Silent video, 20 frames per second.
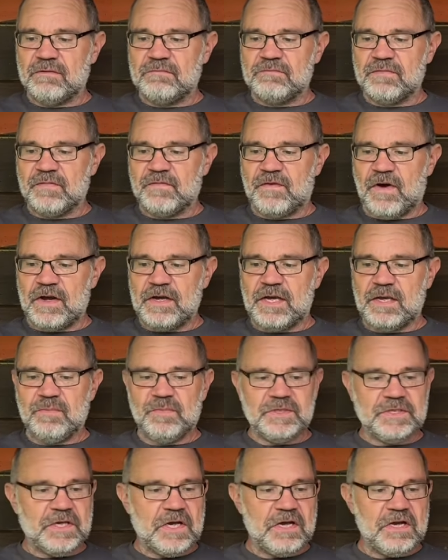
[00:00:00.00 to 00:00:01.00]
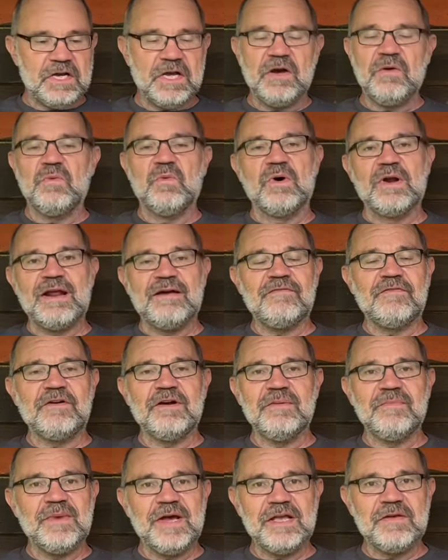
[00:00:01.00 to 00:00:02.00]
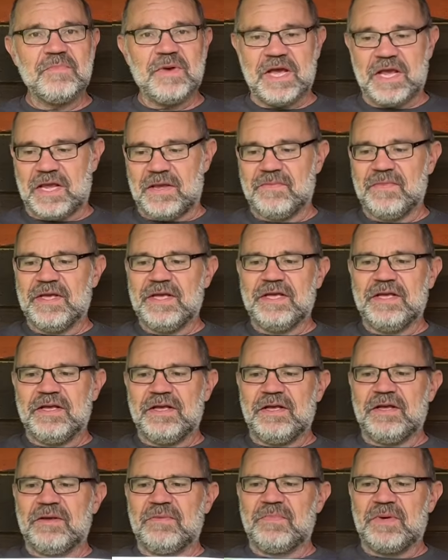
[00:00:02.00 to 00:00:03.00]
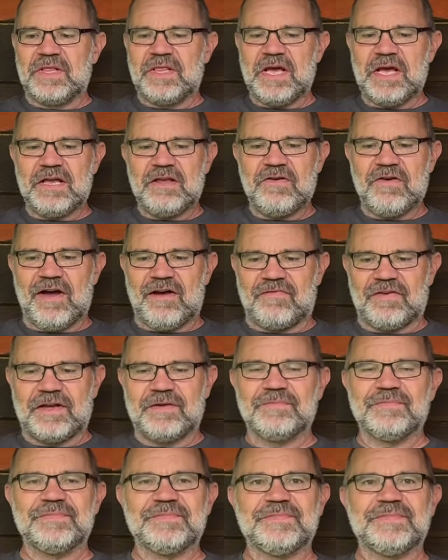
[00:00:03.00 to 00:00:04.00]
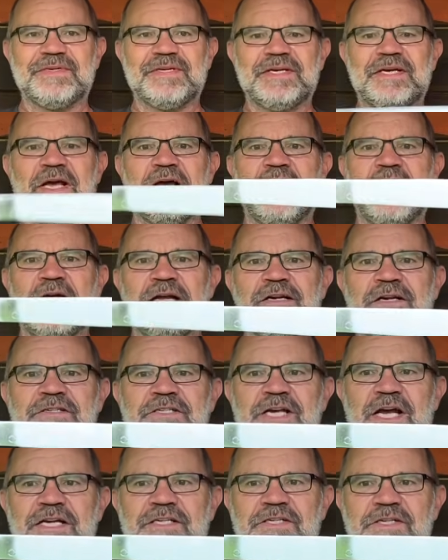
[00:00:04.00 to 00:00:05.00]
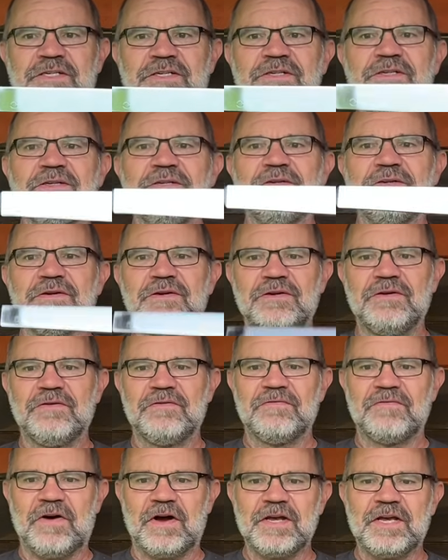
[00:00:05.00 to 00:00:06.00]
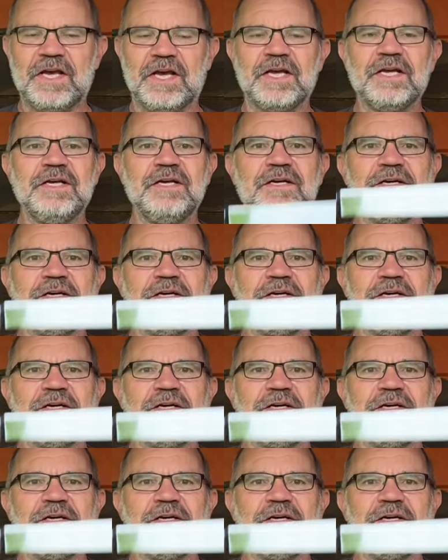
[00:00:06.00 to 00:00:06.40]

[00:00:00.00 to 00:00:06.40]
Viking berserker, whatever it may be. But there you have it. Anglo-Saxon, Viking,